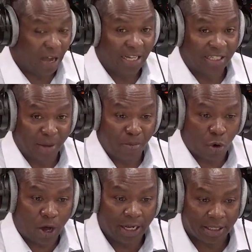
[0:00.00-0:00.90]
had some
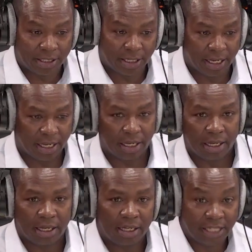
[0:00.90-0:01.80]
quite
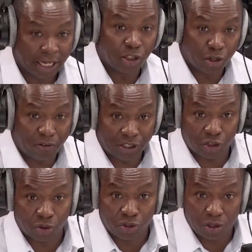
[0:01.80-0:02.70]
tense
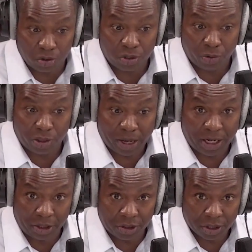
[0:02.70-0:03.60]
conversations, including with the
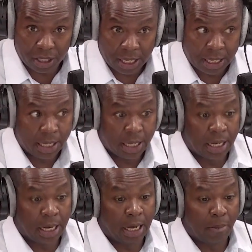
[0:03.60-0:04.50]
medics.
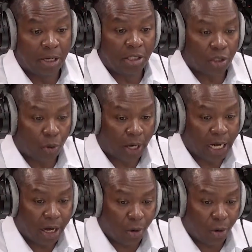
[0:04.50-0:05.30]
But right now,